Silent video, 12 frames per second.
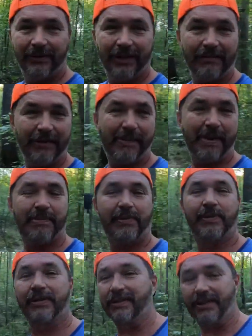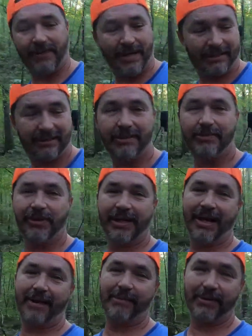Well, lovely people, we're gonna go hang two more
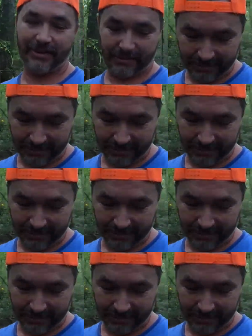cameras,